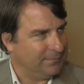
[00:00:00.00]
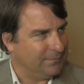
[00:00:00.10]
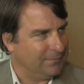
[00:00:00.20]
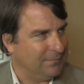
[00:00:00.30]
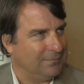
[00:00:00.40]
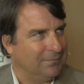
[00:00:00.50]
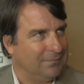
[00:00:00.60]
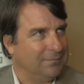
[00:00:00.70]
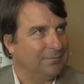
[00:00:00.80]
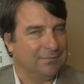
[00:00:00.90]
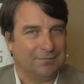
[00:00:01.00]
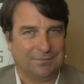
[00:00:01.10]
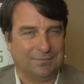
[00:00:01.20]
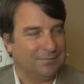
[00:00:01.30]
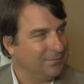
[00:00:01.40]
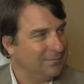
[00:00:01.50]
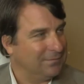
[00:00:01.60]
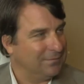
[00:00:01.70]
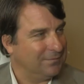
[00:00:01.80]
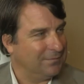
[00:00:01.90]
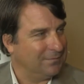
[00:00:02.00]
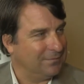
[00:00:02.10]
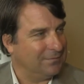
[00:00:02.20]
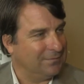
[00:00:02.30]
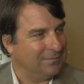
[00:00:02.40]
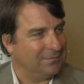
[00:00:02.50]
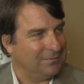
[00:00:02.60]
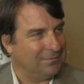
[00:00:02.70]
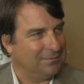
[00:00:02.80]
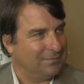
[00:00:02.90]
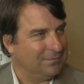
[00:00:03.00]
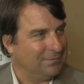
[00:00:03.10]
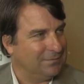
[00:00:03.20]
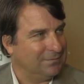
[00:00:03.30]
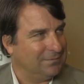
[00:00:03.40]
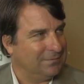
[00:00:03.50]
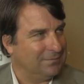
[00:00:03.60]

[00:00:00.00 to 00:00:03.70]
(not speaking)